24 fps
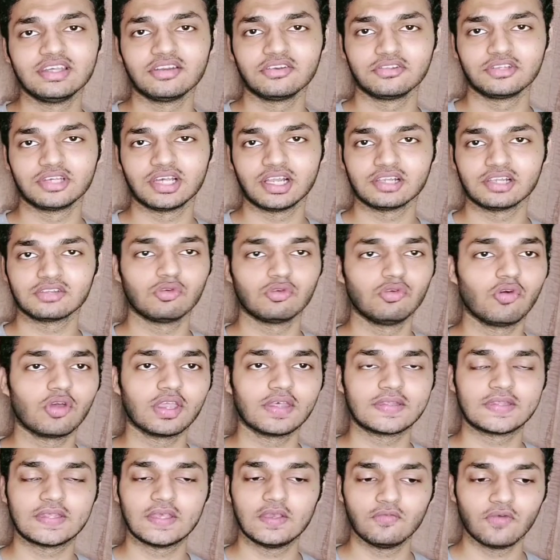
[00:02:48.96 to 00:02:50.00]
the results, we
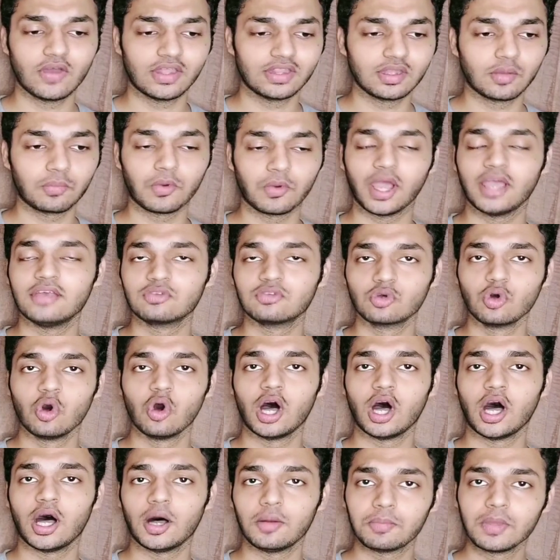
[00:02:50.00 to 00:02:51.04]
want to see when the price go
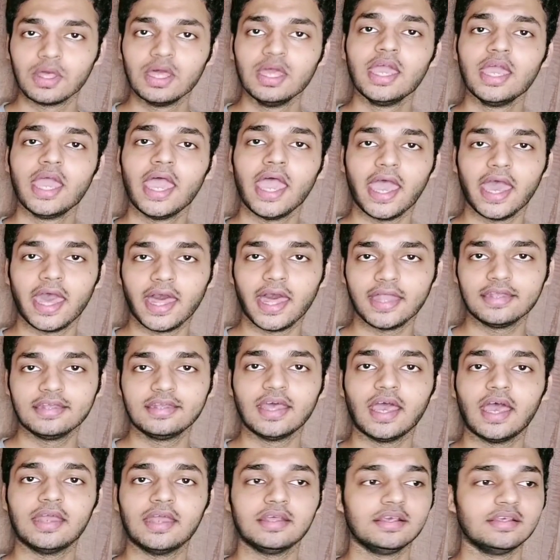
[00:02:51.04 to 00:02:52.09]
up, and
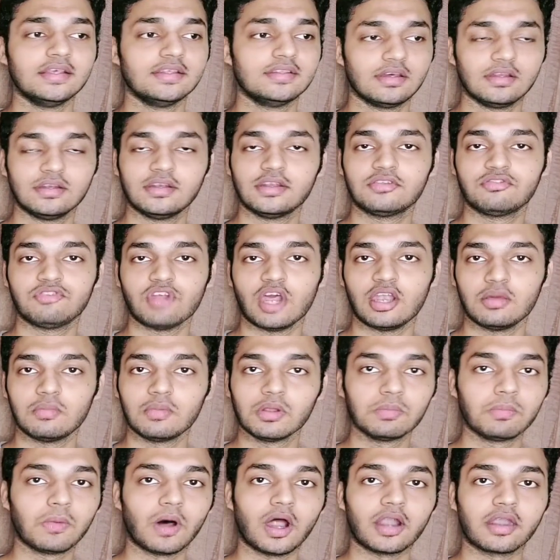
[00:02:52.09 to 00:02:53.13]
that is the
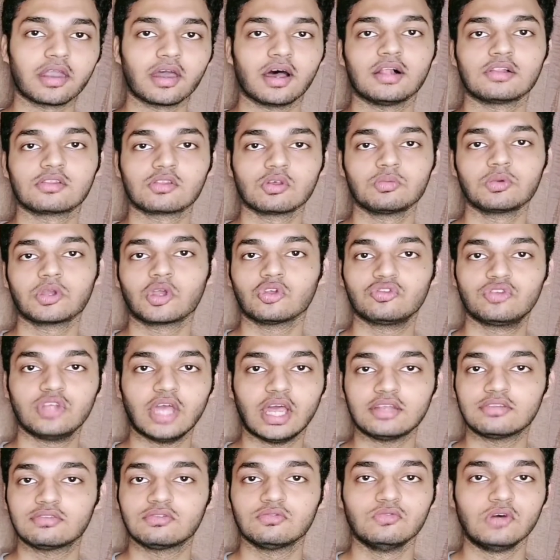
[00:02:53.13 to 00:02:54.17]
understandable part also, because
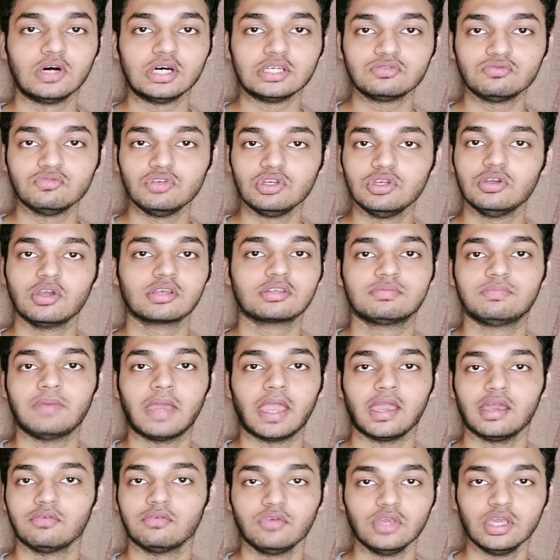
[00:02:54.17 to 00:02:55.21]
that's what we
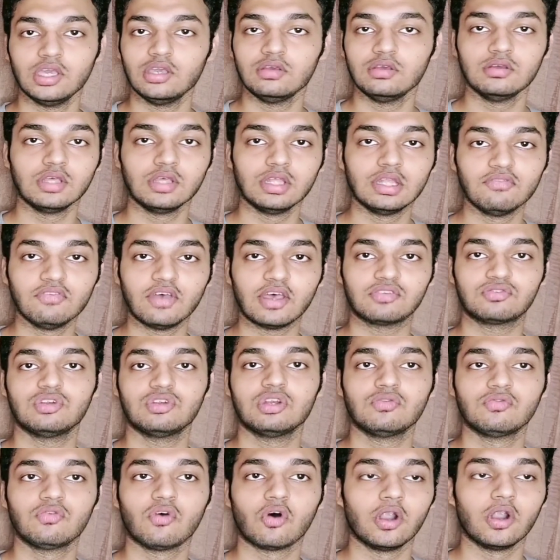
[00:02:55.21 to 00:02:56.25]

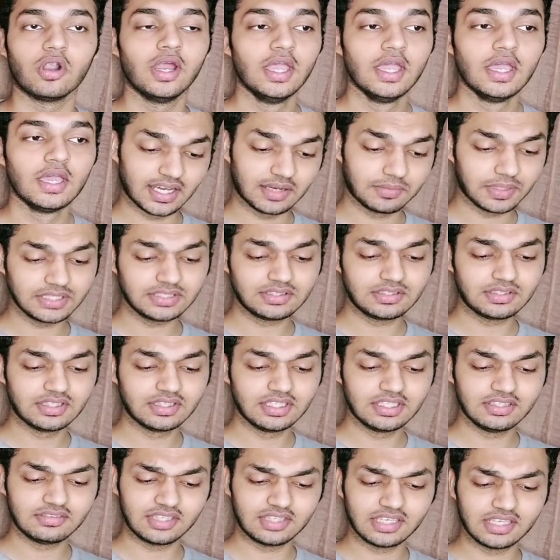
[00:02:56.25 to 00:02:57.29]
invested for. But
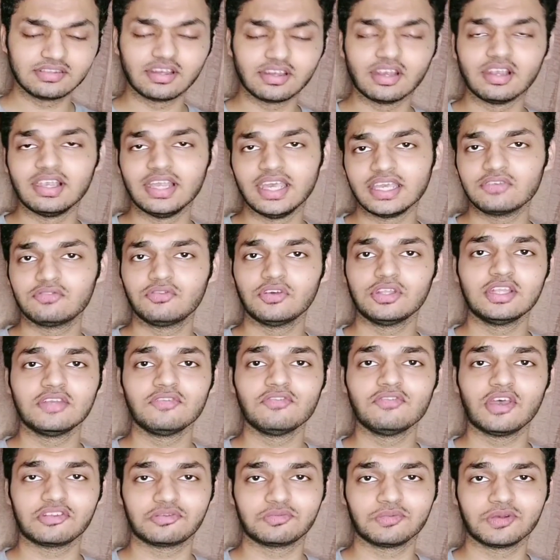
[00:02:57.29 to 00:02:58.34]
these things are linked with
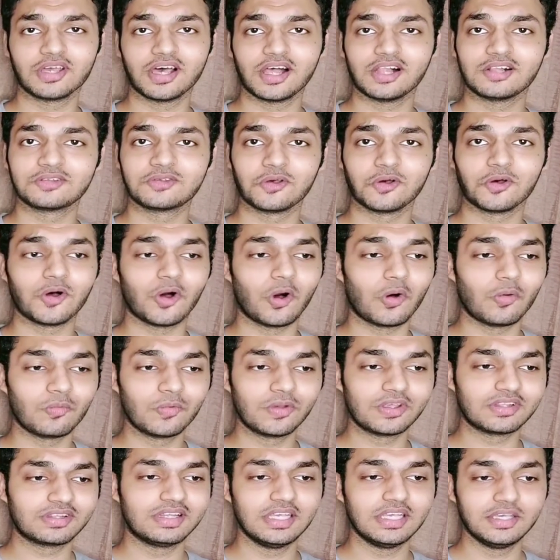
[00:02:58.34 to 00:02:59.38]
investment also,
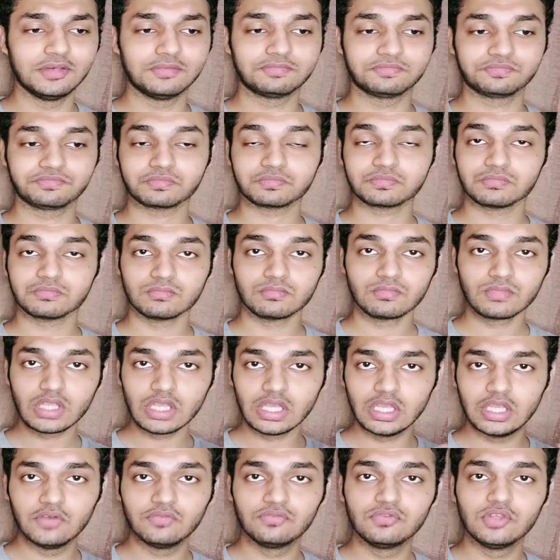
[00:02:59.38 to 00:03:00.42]
obviously.
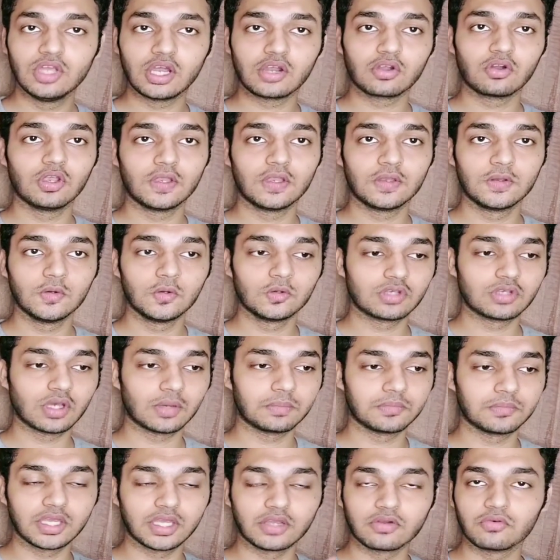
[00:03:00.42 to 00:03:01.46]
If they are gonna do
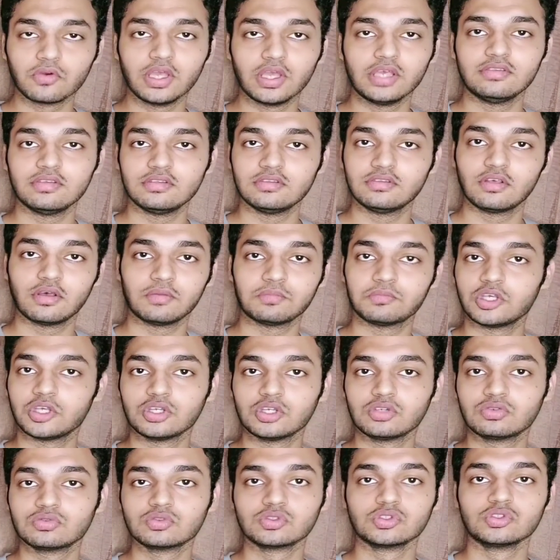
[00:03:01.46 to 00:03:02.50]
something crazy,
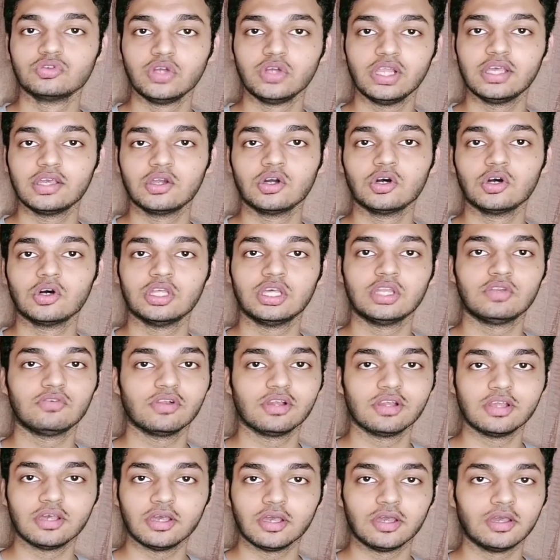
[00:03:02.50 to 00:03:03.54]
something really good, it
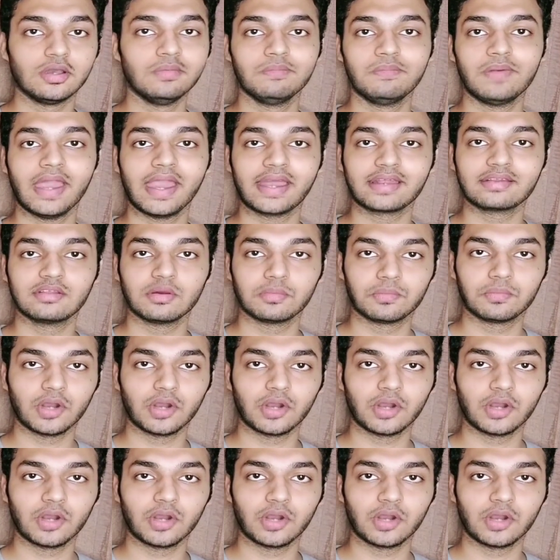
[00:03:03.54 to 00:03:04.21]
will impact the